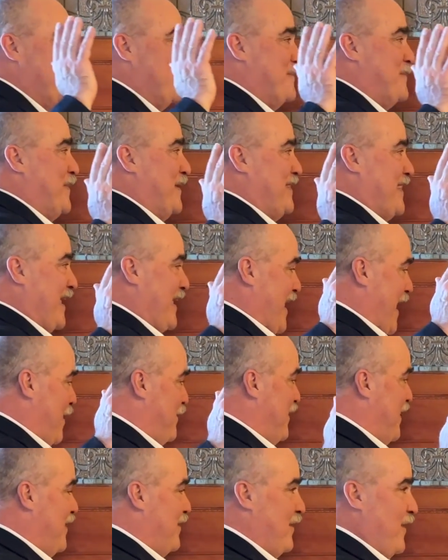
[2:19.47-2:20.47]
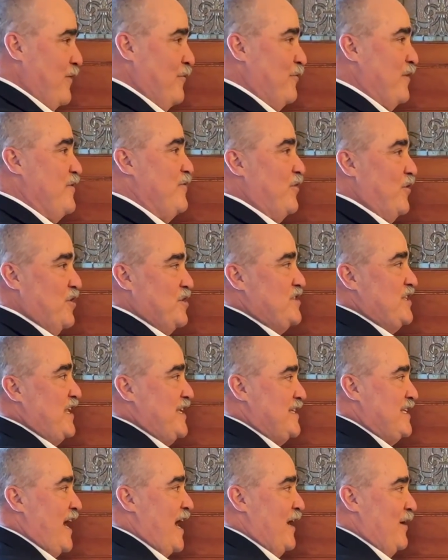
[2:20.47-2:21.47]
But they came in and refurnished the
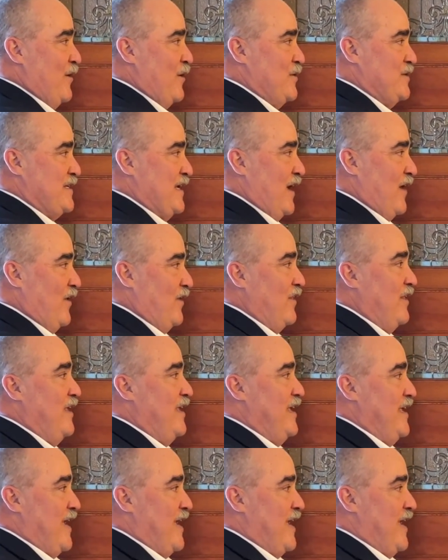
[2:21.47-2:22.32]
entire hotel.